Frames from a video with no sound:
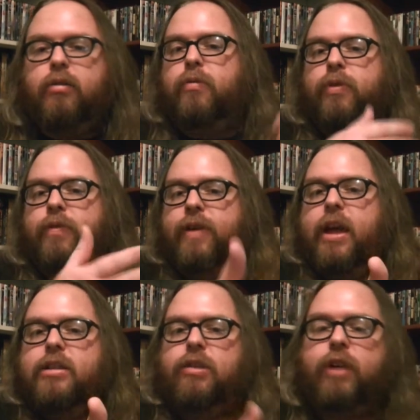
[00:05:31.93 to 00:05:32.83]
For the
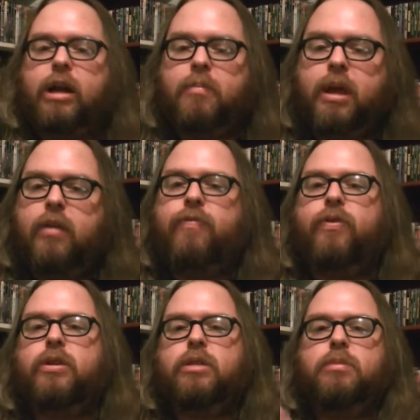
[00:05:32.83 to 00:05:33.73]
fans, I recommend.
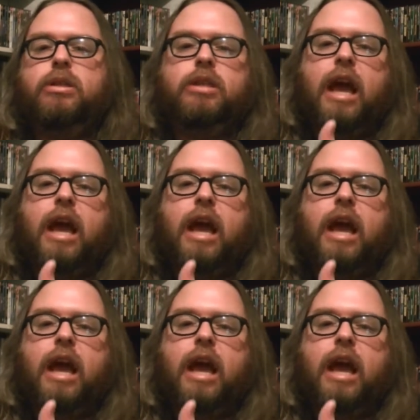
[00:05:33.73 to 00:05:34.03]
For some just